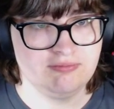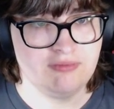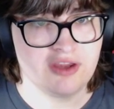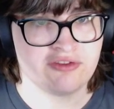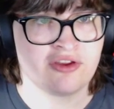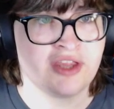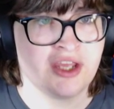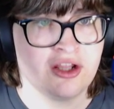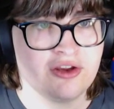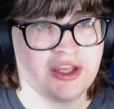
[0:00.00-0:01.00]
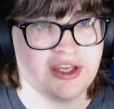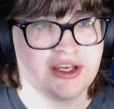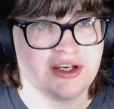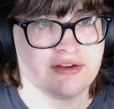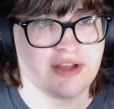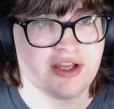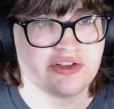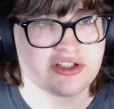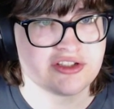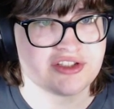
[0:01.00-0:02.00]
So the yellow here, as
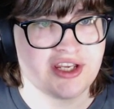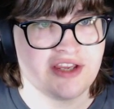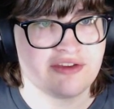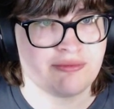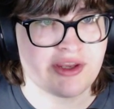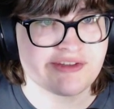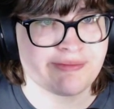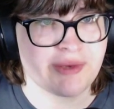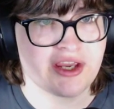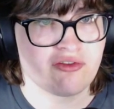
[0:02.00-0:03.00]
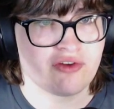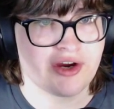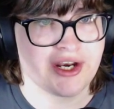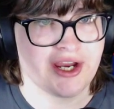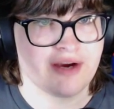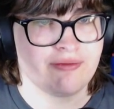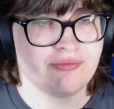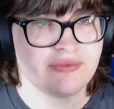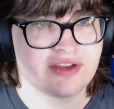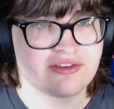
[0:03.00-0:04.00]
you can see, is me speaking right now.
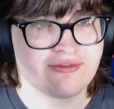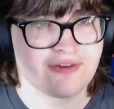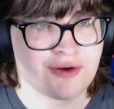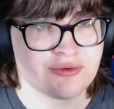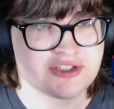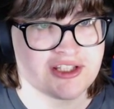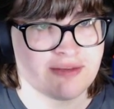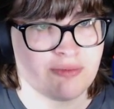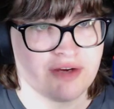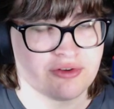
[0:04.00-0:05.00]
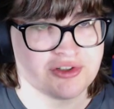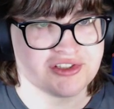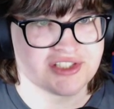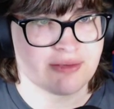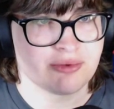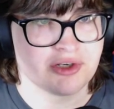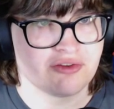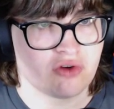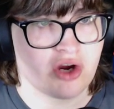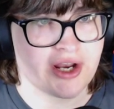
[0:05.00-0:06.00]
That's the frequency that my voice is outputting
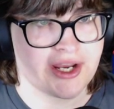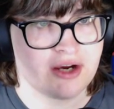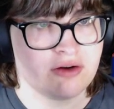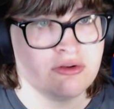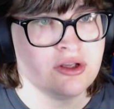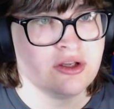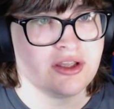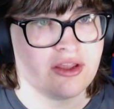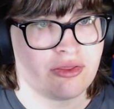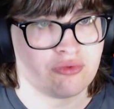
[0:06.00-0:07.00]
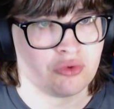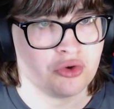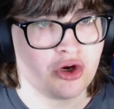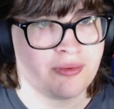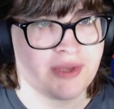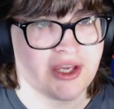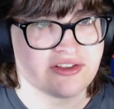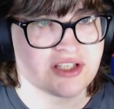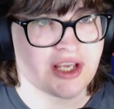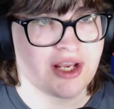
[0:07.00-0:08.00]
right now through
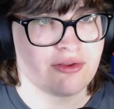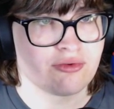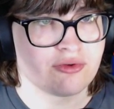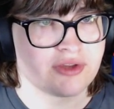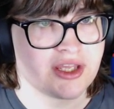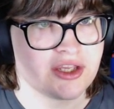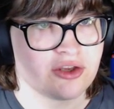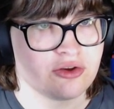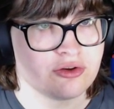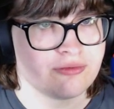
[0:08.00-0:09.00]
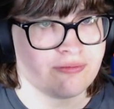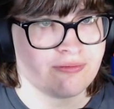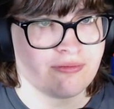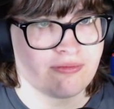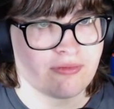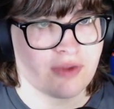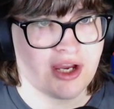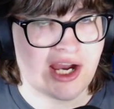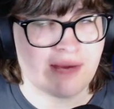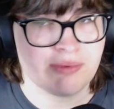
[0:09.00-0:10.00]
OBS and through the EQ
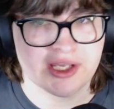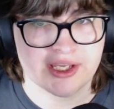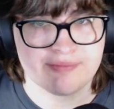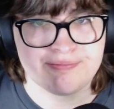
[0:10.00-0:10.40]
plugin.